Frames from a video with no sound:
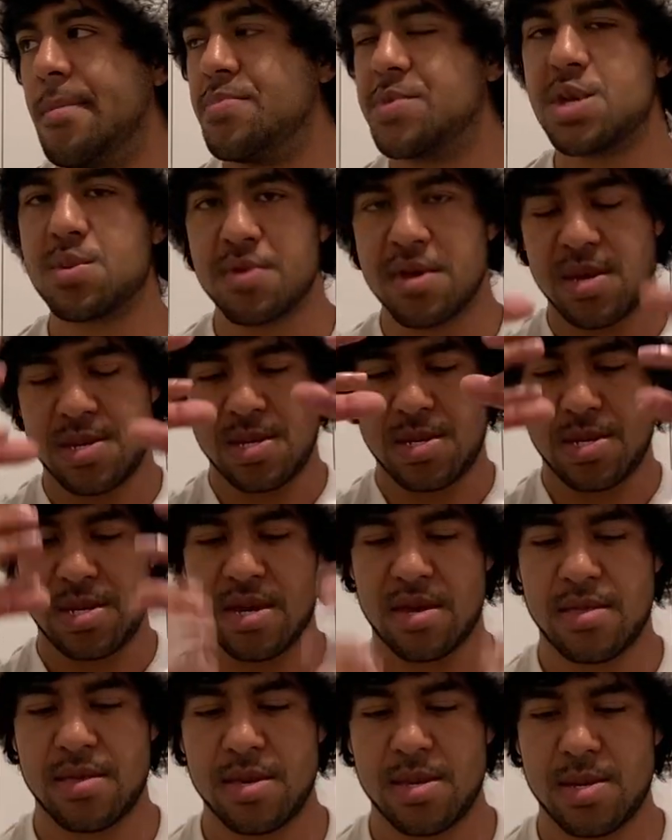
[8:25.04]
just because it's
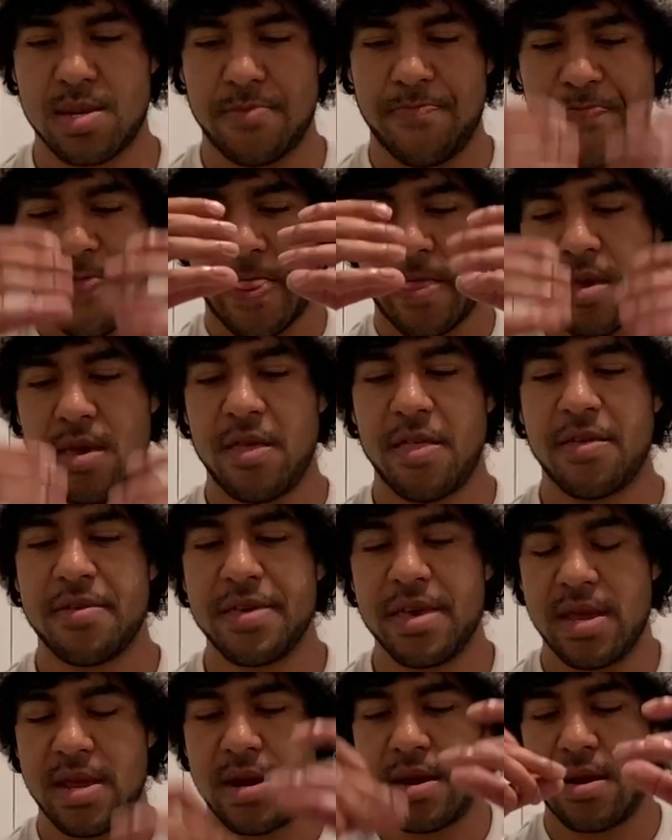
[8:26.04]
like this
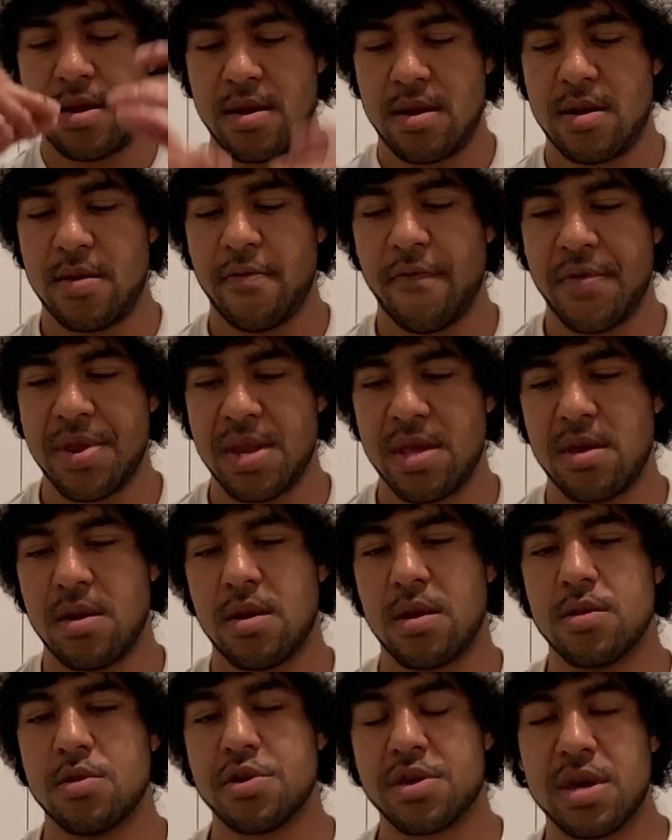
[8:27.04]
thin
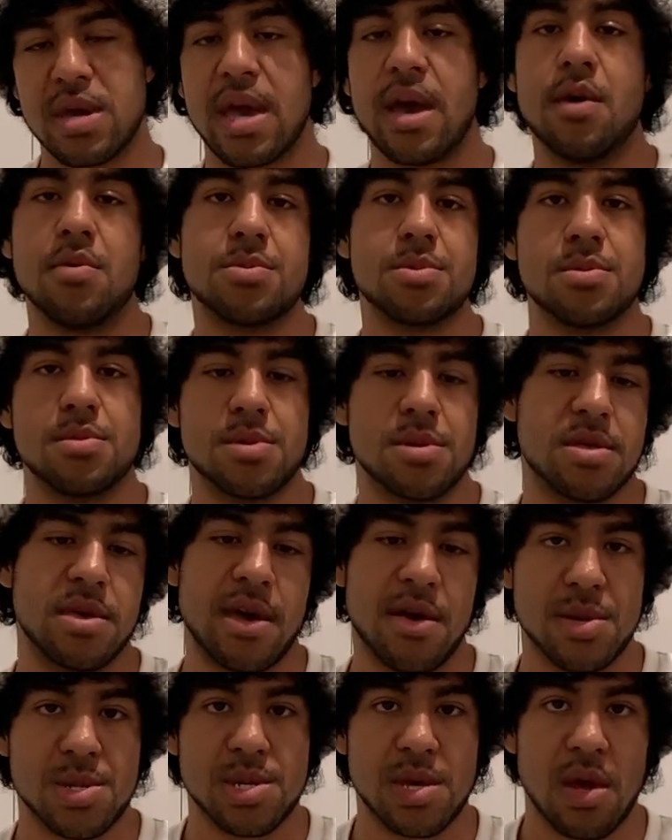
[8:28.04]
veneer looking out to the
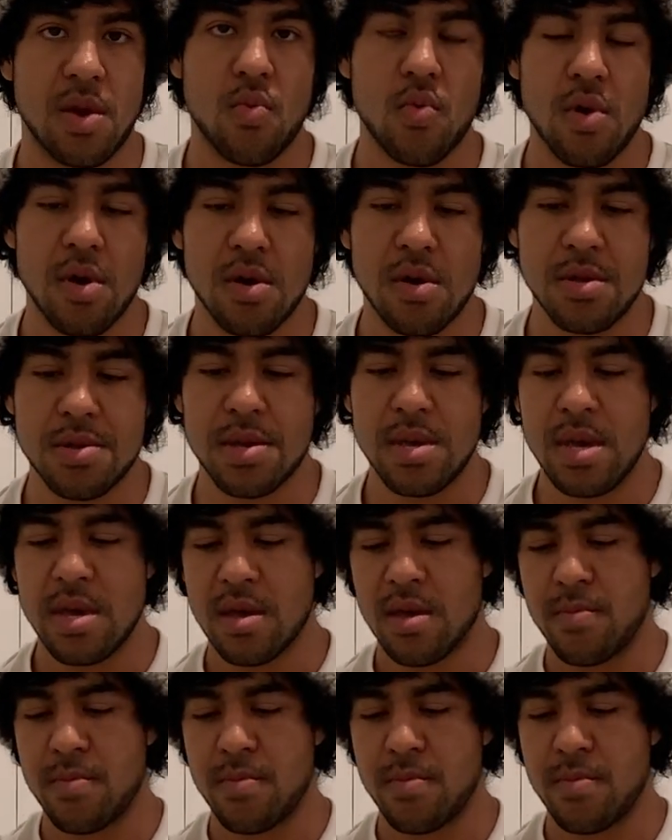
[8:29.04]
outside world